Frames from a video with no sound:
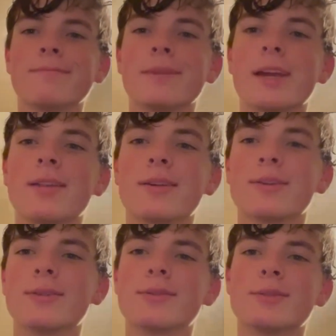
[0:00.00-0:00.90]
Hey
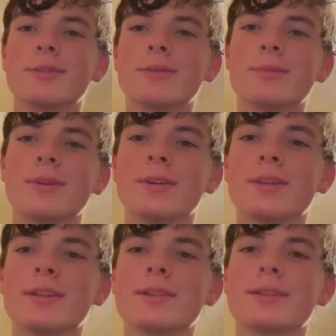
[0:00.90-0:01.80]
there, YouTube.
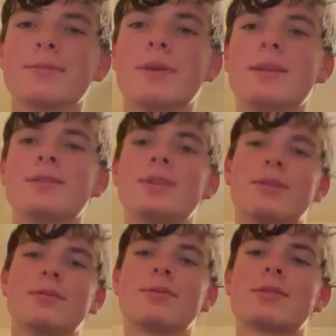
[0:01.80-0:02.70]
This is Ben
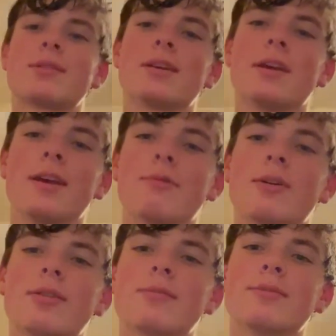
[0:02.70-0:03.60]
Jones, and
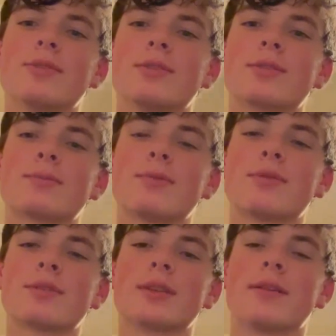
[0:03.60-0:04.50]
welcome to the
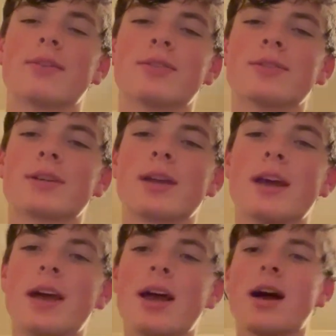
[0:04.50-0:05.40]
Sports Lovers.
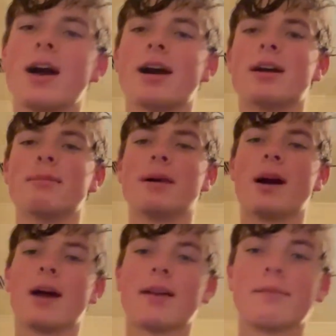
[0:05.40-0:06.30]

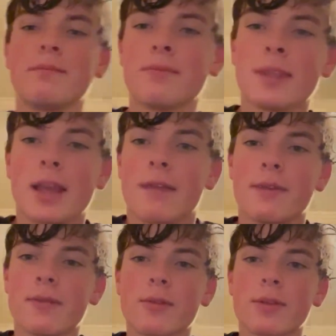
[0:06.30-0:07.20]
I have
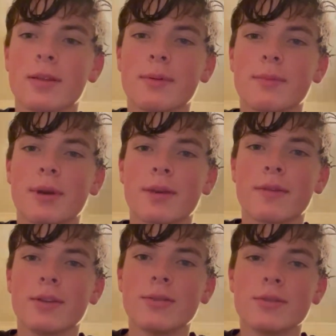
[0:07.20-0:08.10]
never really been part of
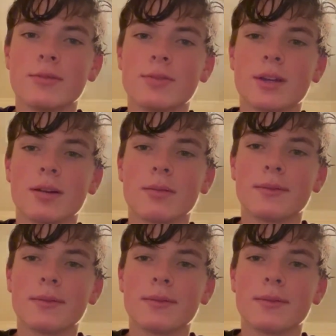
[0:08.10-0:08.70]
a YouTube channel